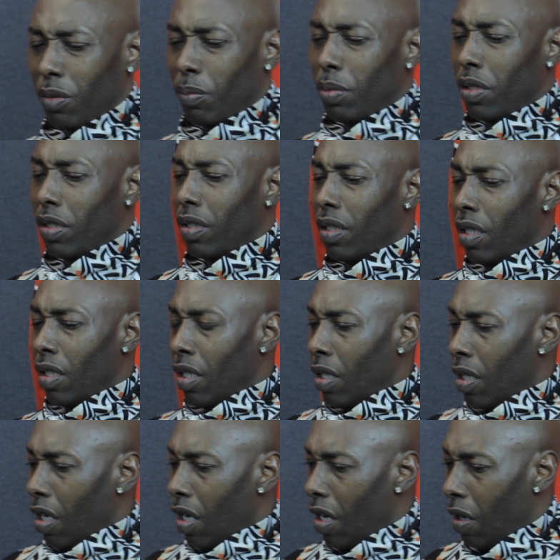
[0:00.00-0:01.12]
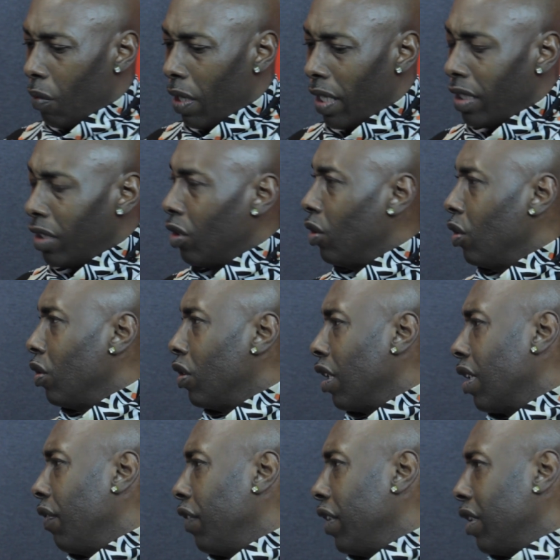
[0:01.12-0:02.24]
your book, why did you use
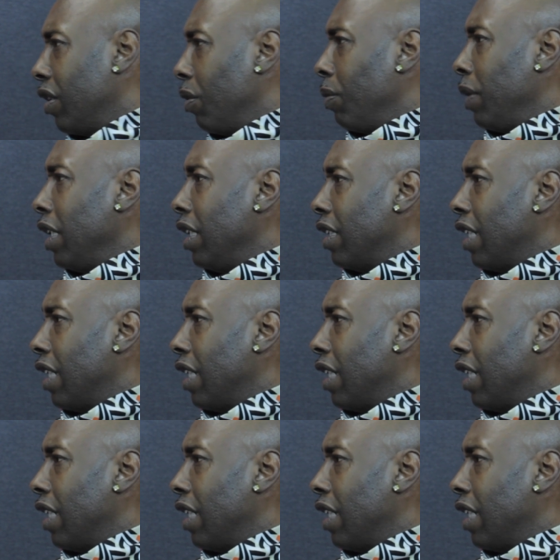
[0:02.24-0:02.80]
unconventional means?